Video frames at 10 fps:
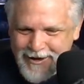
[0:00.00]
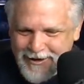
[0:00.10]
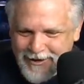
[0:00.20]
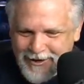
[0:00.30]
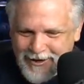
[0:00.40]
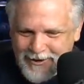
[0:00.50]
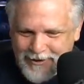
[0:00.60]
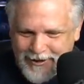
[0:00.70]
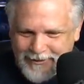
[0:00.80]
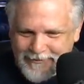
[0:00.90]
All
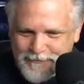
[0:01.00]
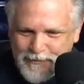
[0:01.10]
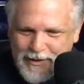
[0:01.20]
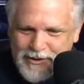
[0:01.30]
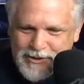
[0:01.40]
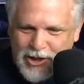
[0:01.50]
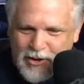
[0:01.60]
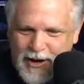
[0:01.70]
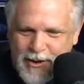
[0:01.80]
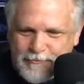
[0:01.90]
right.
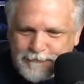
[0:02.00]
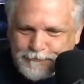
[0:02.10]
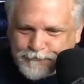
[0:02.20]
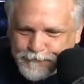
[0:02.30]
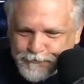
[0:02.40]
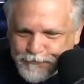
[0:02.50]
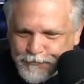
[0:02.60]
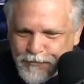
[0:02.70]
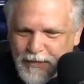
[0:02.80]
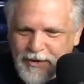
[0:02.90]
So
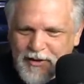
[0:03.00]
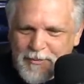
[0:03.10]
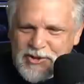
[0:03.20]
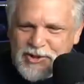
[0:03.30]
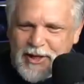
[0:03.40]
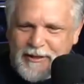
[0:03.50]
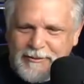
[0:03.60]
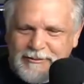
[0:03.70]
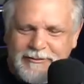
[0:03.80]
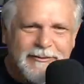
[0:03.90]
if I missed you,
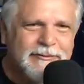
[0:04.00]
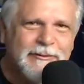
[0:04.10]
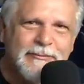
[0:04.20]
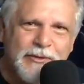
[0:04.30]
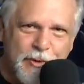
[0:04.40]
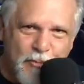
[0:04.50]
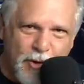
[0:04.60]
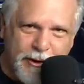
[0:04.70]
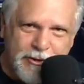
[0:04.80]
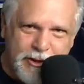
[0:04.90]
good
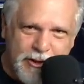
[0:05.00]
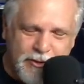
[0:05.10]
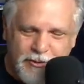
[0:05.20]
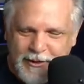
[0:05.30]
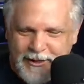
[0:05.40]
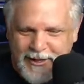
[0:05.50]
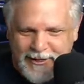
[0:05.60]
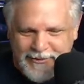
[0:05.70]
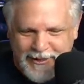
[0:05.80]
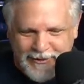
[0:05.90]
morning to you.
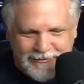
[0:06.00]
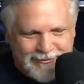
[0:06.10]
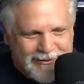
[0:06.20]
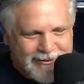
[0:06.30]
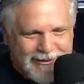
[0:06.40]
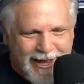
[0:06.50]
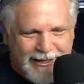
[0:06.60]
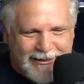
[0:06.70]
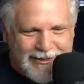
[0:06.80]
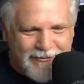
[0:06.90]
And can't
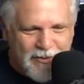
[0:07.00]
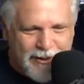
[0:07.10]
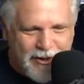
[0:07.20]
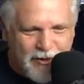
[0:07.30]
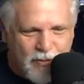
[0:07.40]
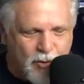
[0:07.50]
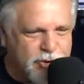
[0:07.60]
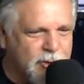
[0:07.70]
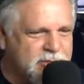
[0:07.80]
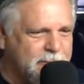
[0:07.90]
get to everybody here, of
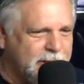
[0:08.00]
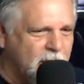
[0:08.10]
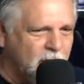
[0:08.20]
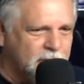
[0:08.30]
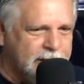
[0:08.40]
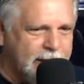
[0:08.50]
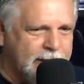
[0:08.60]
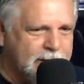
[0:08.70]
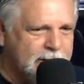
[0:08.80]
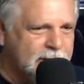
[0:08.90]
course, so I'd spend all
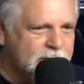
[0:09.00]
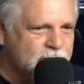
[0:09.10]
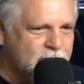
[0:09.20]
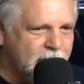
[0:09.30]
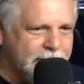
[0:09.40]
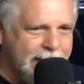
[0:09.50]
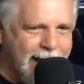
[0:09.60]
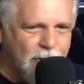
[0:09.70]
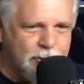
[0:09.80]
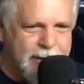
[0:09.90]
day shouting
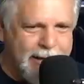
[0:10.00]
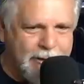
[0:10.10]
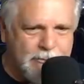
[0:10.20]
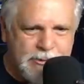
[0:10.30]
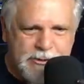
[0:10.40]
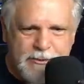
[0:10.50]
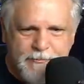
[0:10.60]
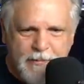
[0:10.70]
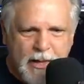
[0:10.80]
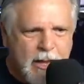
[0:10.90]
out names.
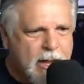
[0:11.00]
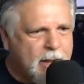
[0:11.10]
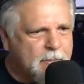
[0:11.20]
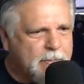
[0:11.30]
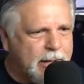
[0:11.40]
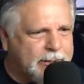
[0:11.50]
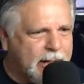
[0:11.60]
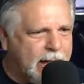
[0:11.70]
But